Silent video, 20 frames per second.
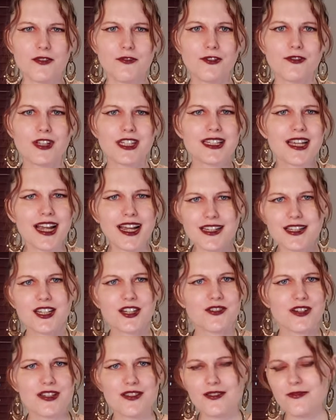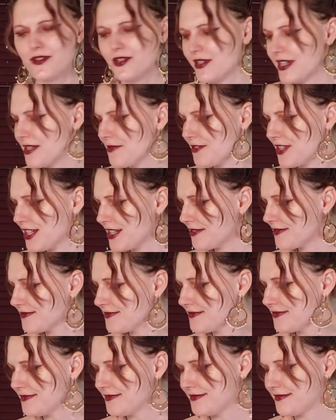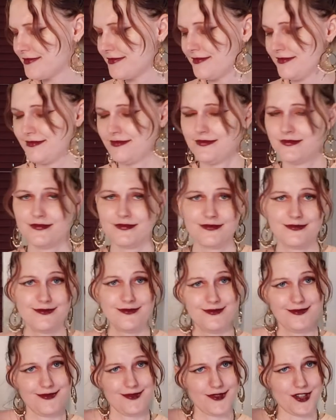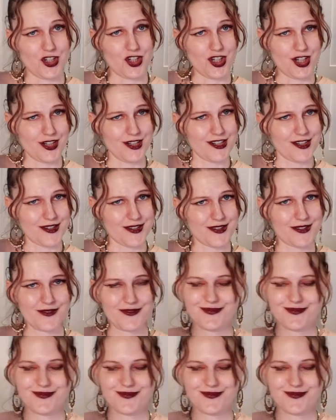a fantastic rest of your evening. Cheers.